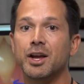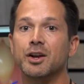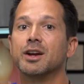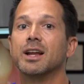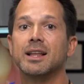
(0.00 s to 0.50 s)

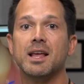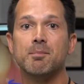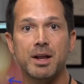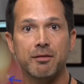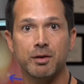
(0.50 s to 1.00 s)
you're getting that
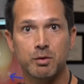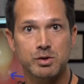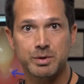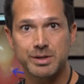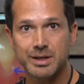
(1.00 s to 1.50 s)
benefit
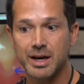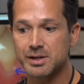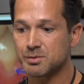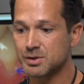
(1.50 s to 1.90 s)
which we discussed,